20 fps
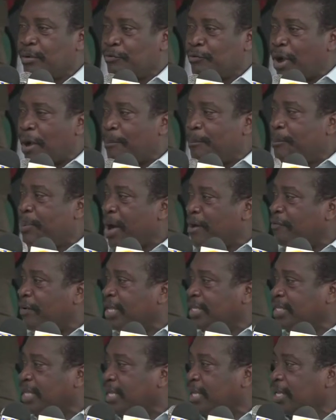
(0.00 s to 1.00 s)
from
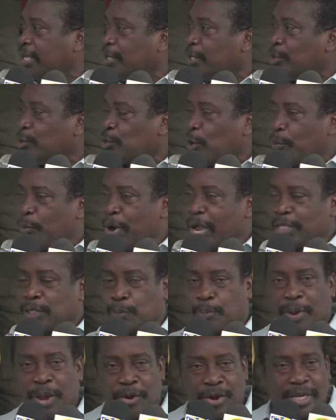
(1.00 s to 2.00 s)
poverty to
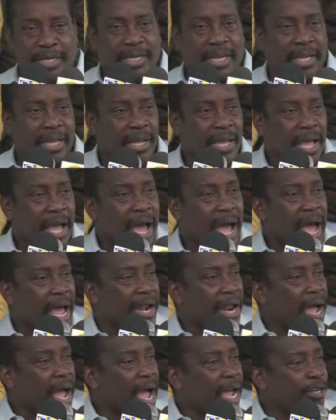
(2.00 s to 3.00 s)
prosperity,
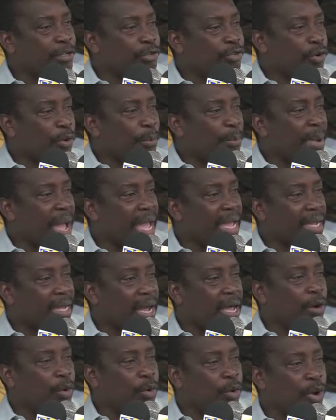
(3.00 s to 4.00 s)
and Andrew
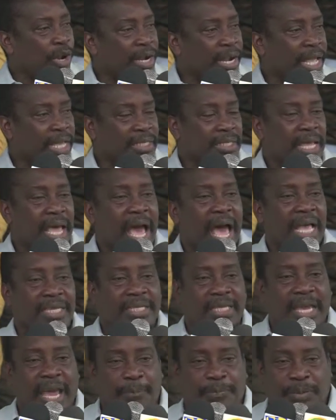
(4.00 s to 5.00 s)
Michael Holness has
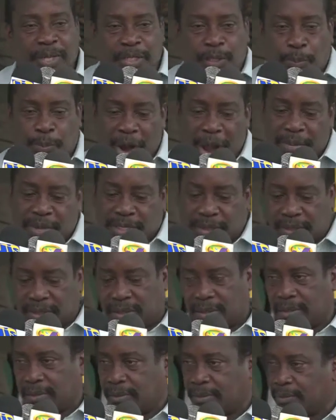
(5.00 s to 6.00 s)
kept his
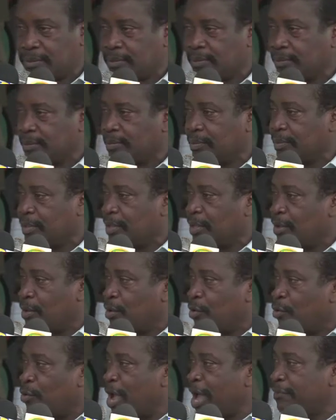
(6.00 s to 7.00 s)
promise.
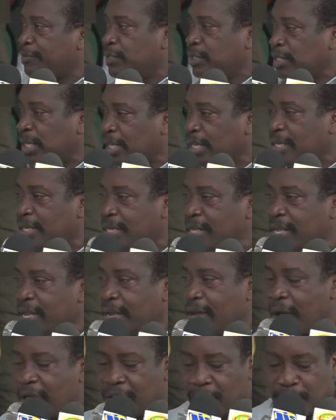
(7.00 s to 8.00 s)
We have seen the
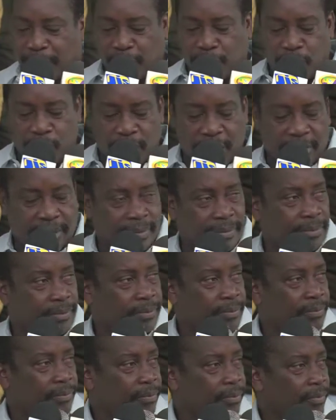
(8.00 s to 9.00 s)
economy growing.
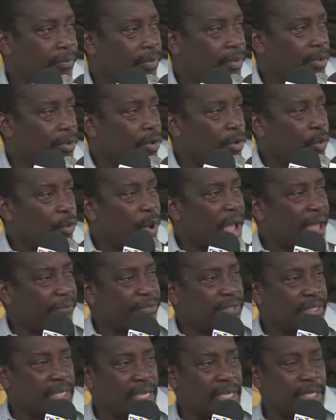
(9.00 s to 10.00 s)
We have
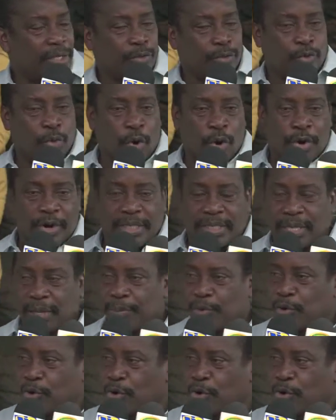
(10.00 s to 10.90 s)
seen tourism